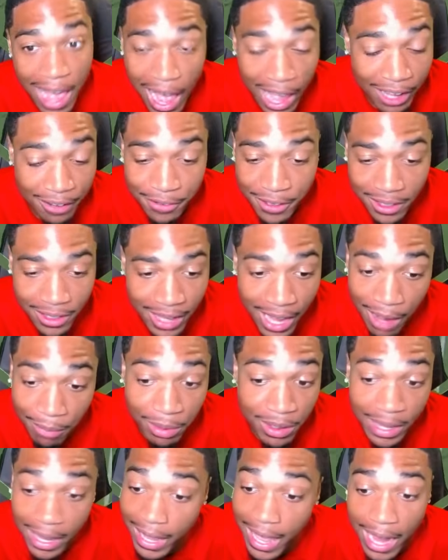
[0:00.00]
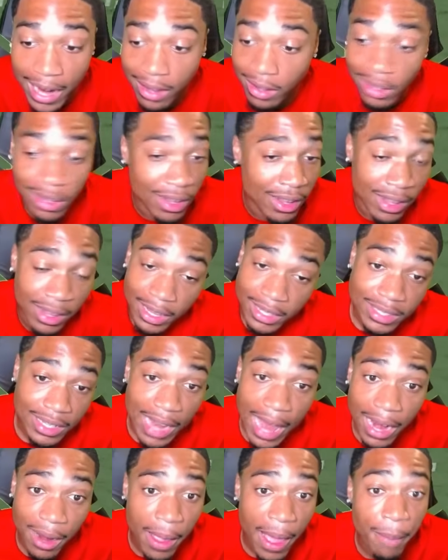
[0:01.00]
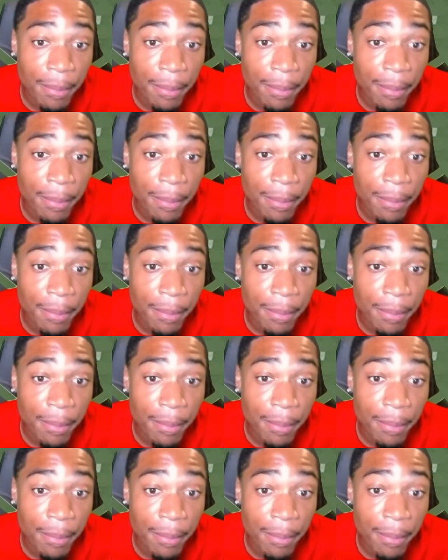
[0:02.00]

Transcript: I ain't even cap, but they got it. It's a lot.